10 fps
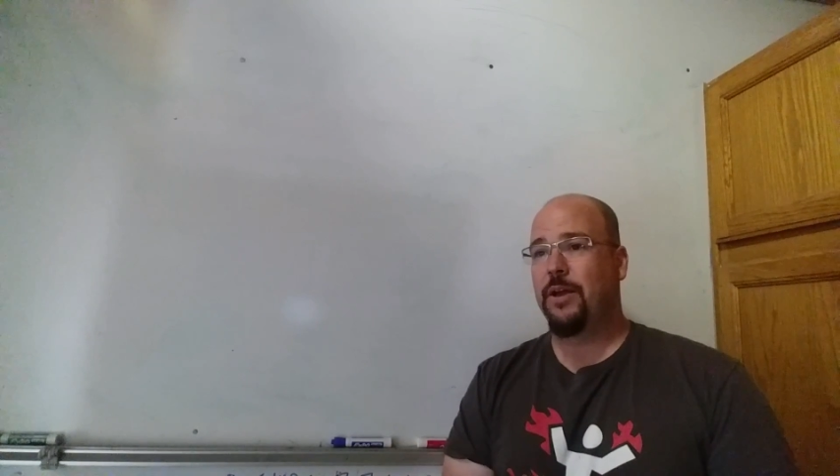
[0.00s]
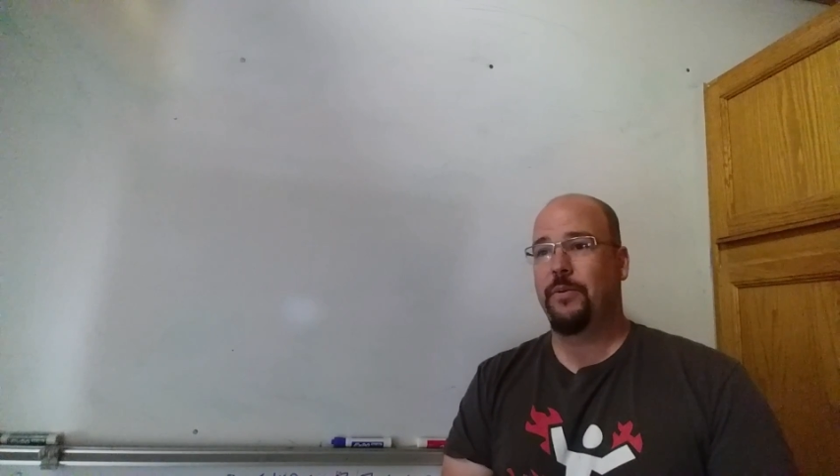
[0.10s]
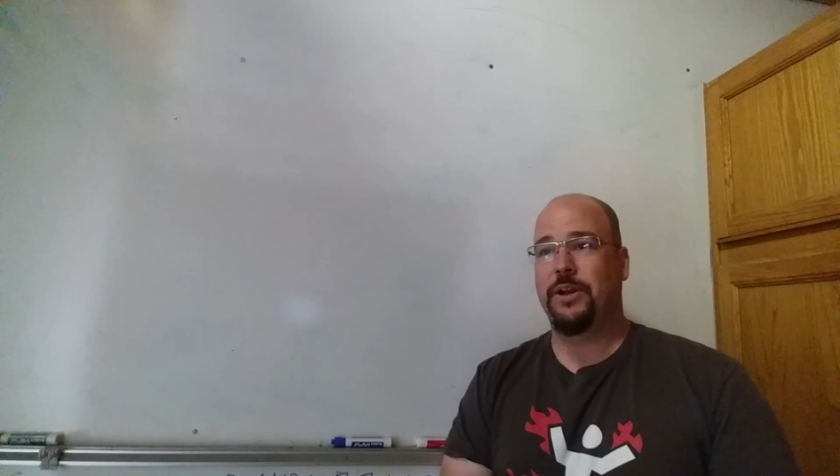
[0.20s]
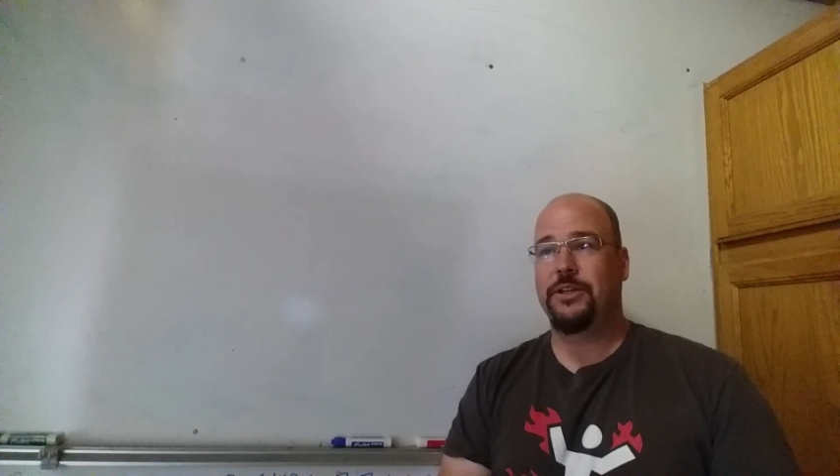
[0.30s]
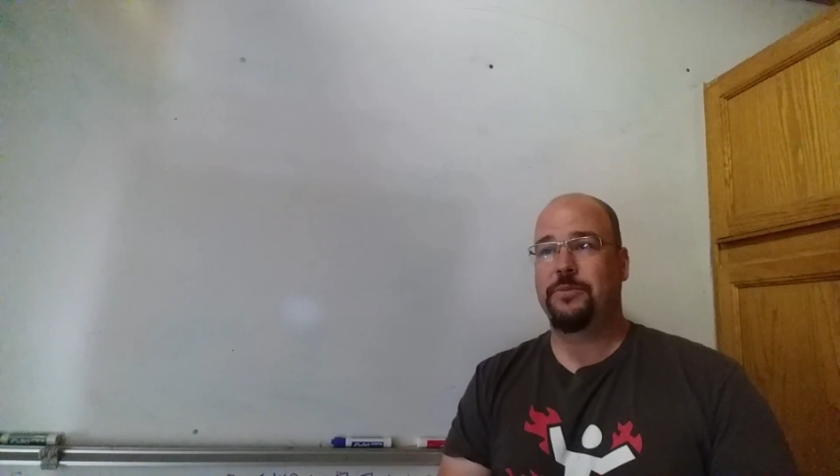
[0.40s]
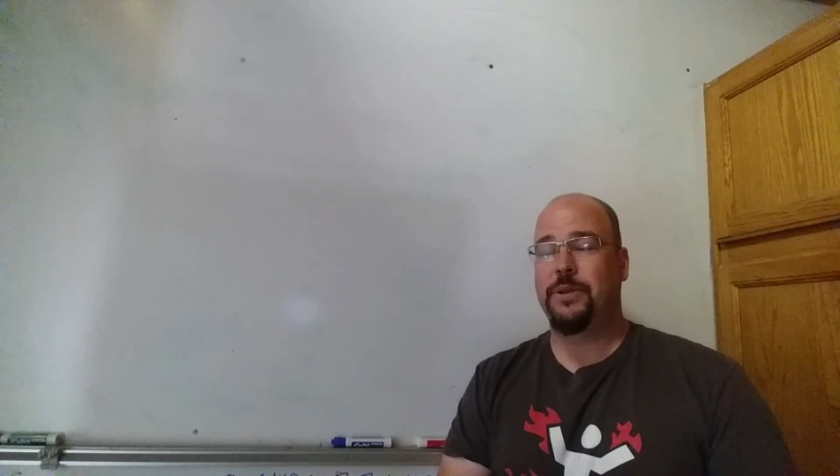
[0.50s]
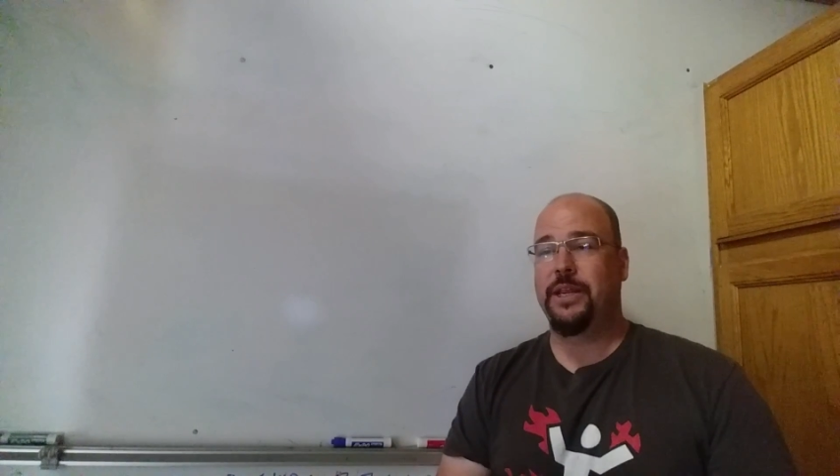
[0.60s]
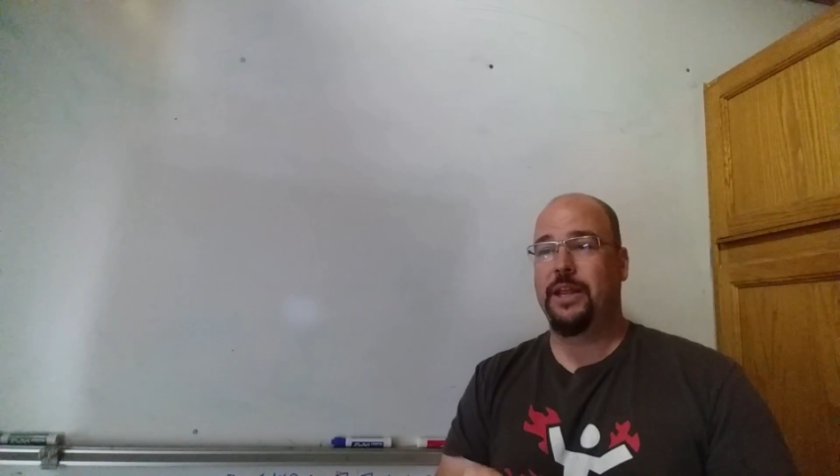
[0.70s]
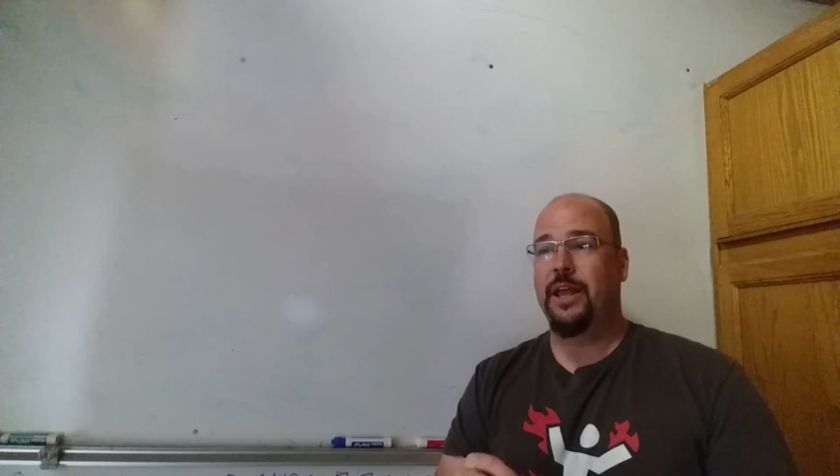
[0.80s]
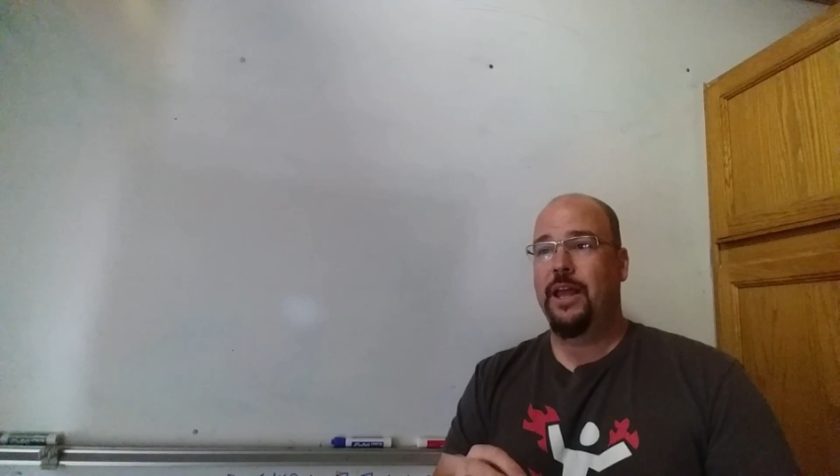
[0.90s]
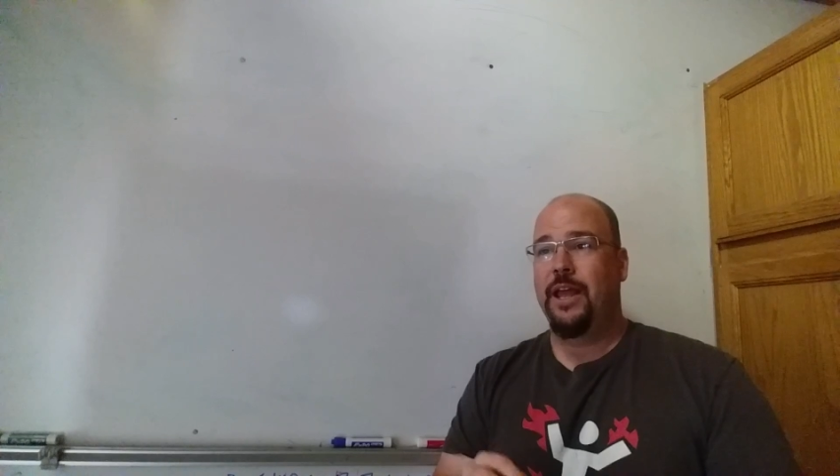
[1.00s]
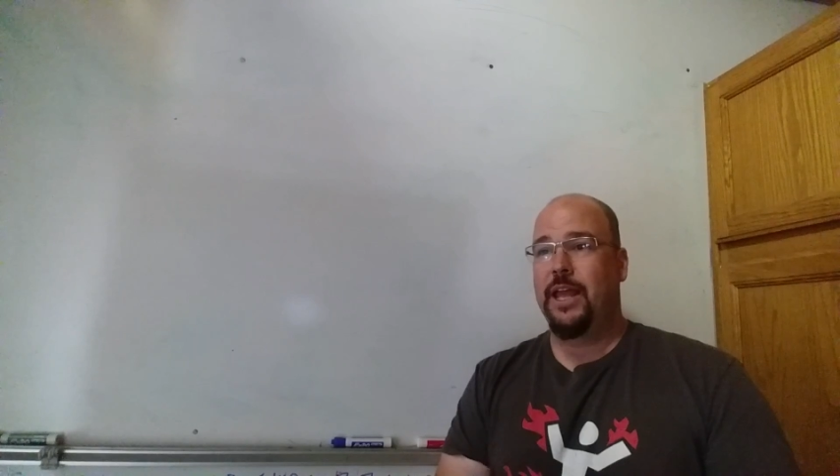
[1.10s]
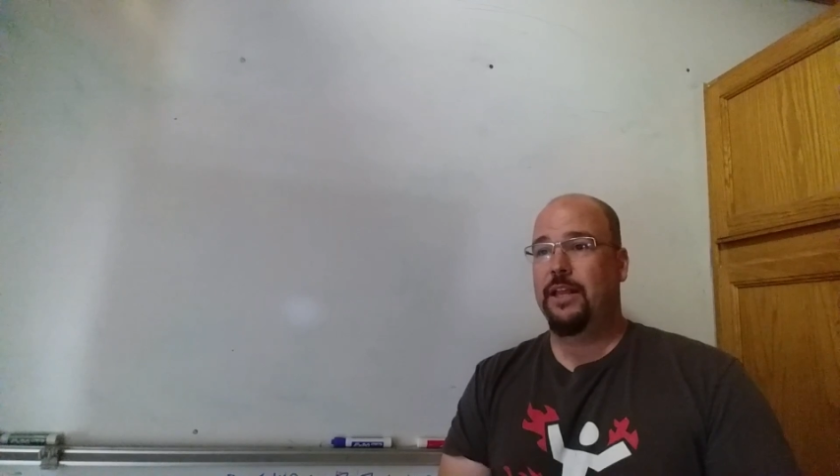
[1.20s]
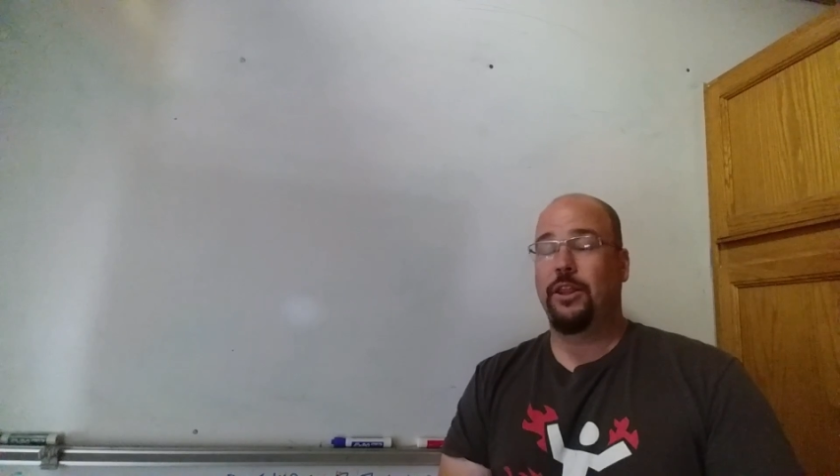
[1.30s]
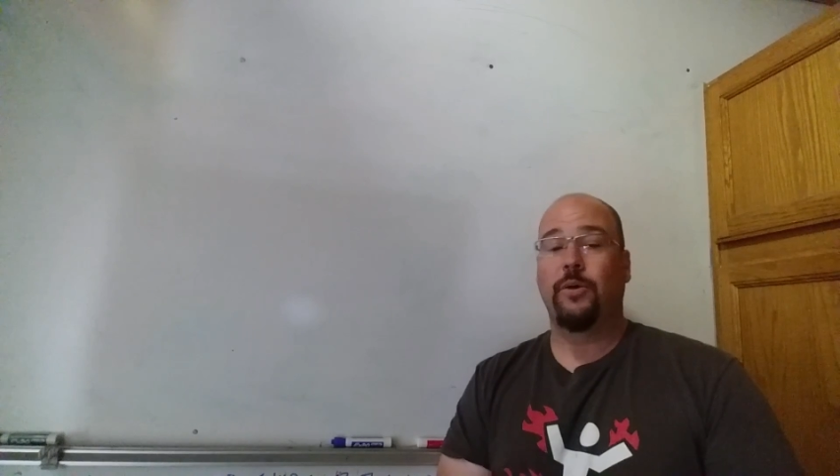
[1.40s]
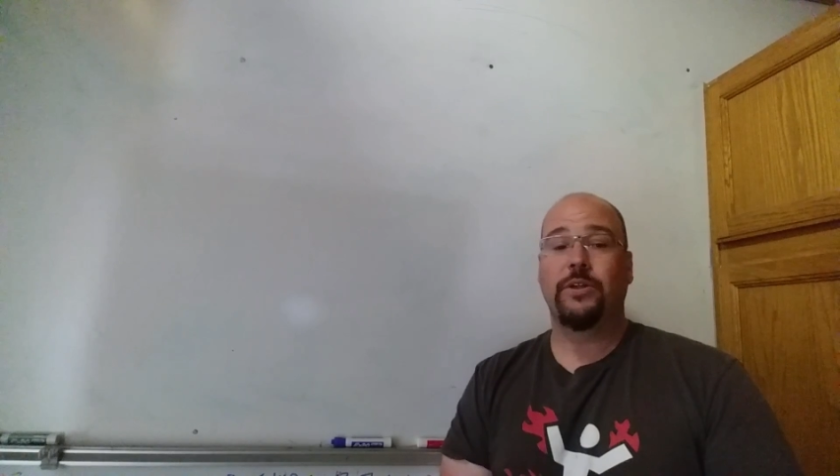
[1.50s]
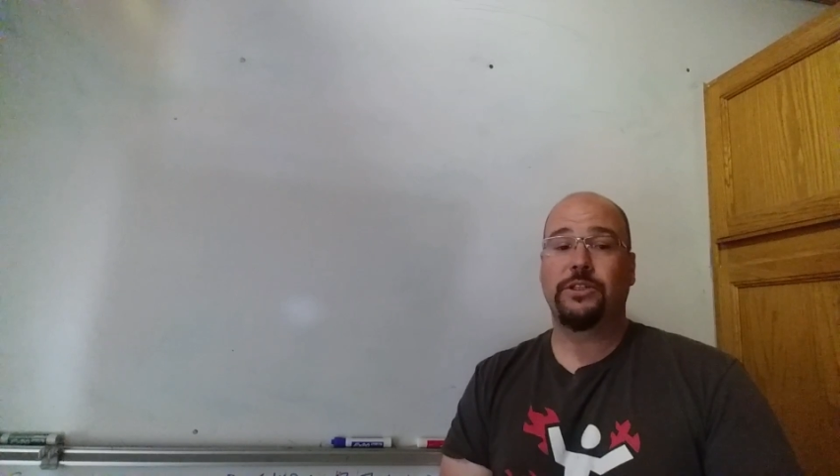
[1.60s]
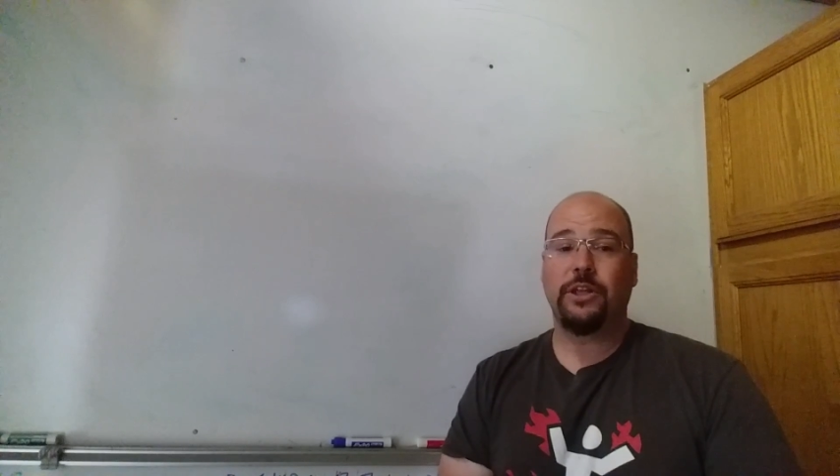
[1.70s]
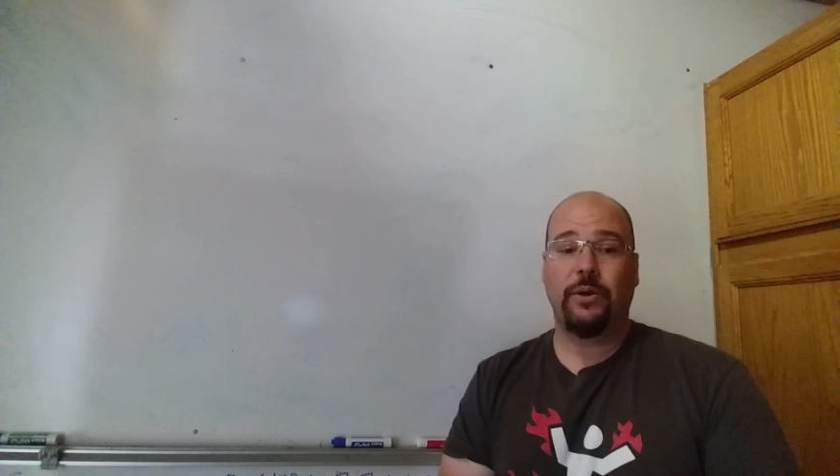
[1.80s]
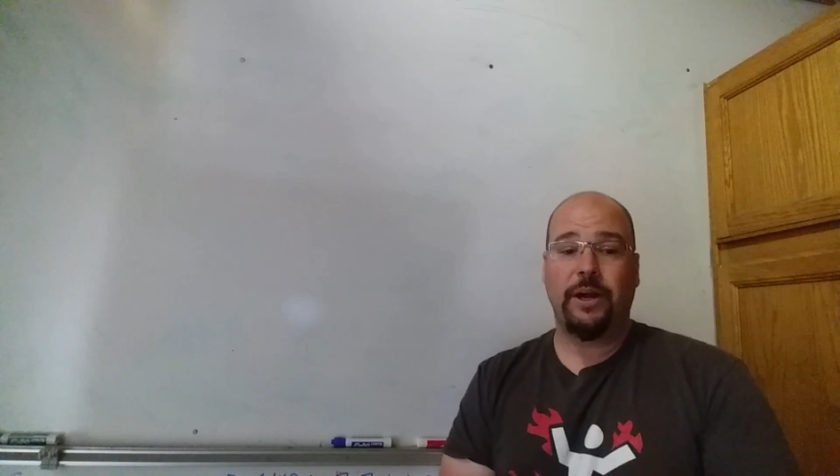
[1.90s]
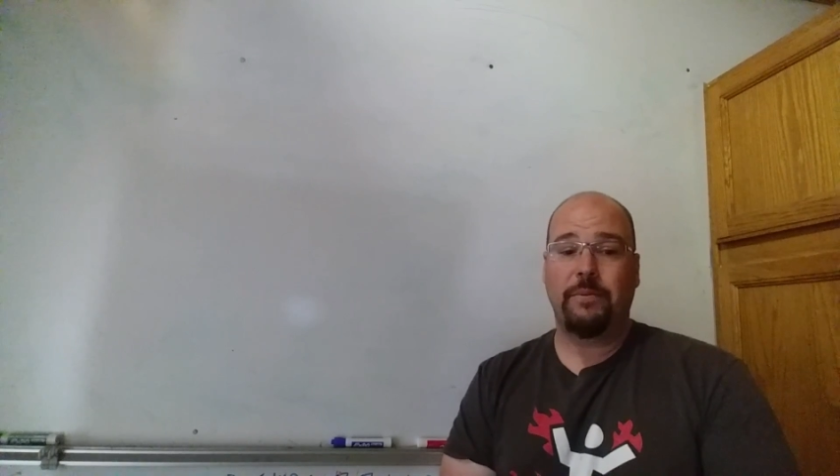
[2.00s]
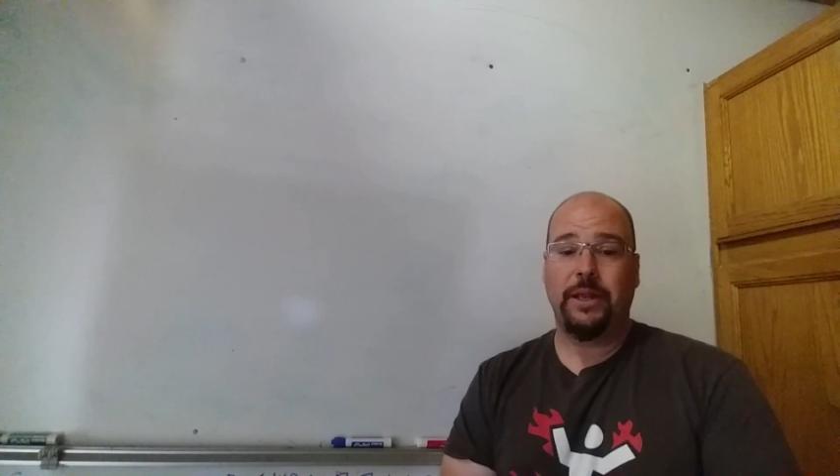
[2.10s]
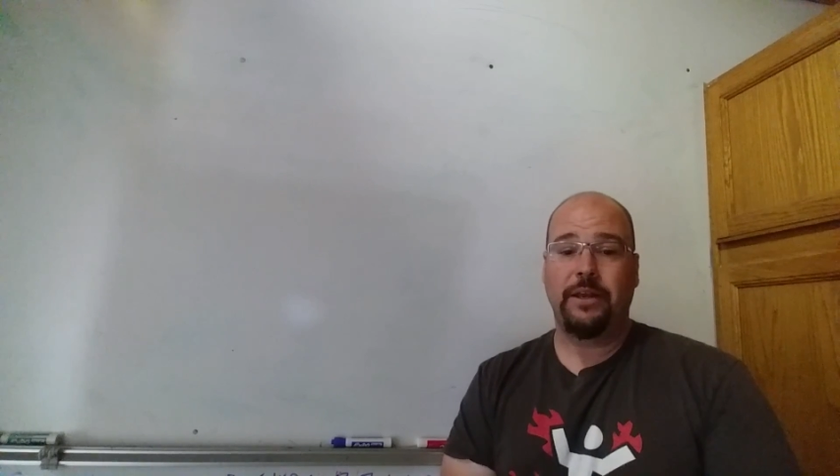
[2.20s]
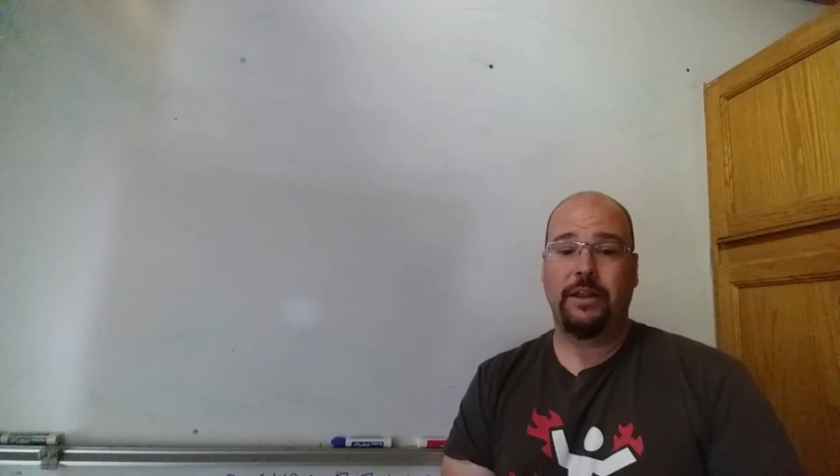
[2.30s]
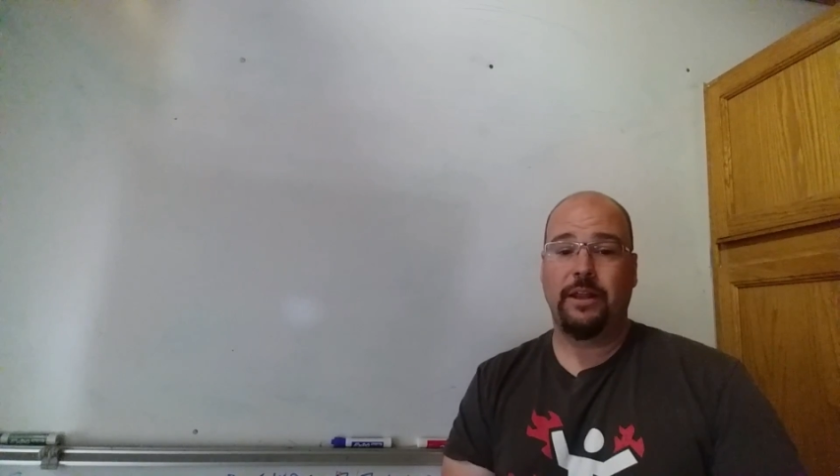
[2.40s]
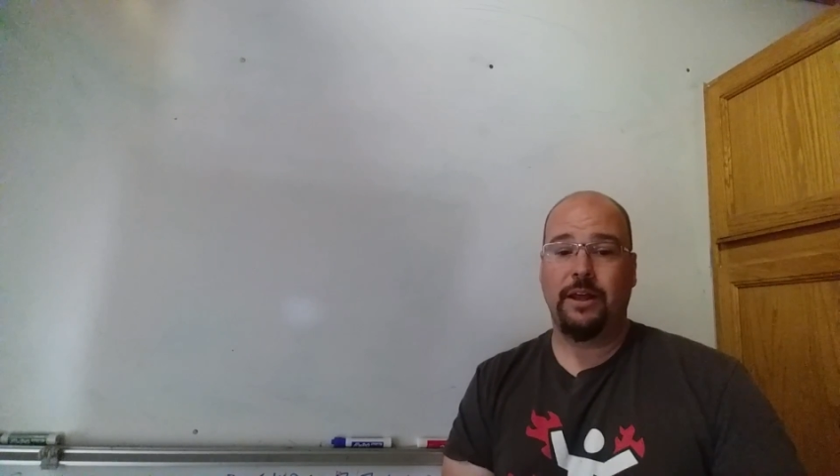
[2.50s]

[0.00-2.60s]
I want it to be a low and slow airplane.